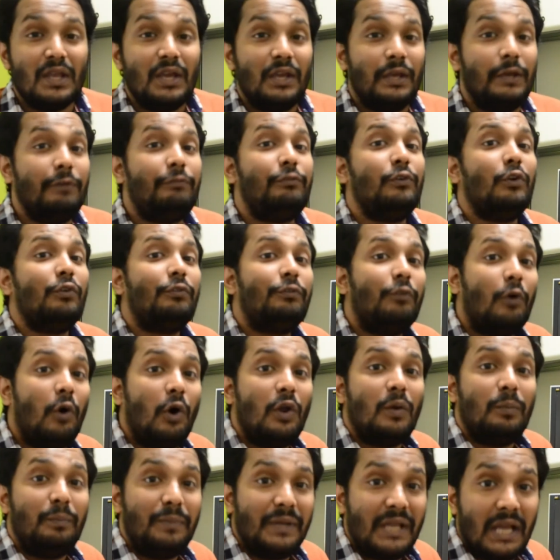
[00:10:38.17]
If you
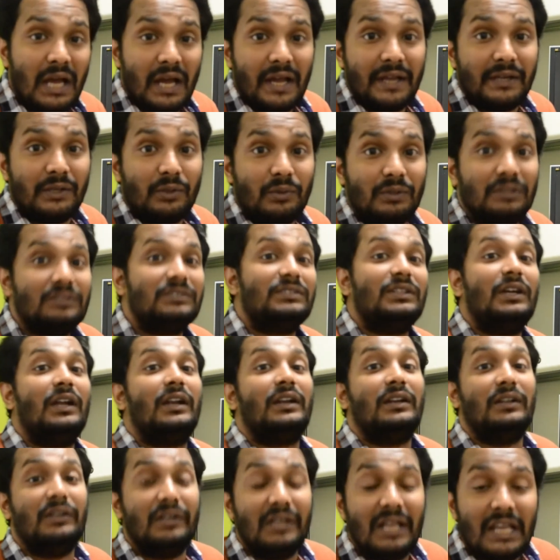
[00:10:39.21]
fall behind on a
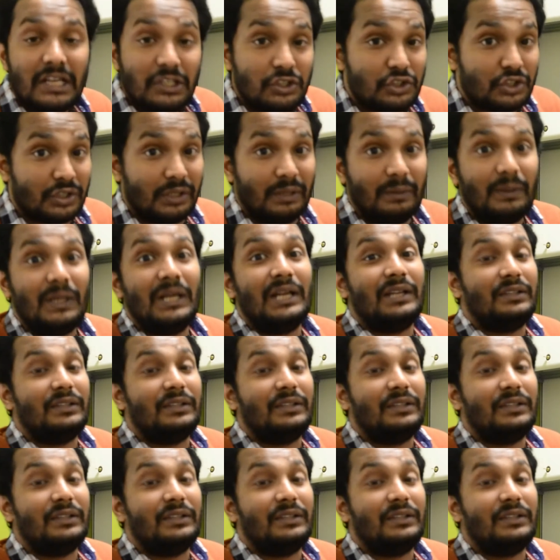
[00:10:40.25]
certain lecture,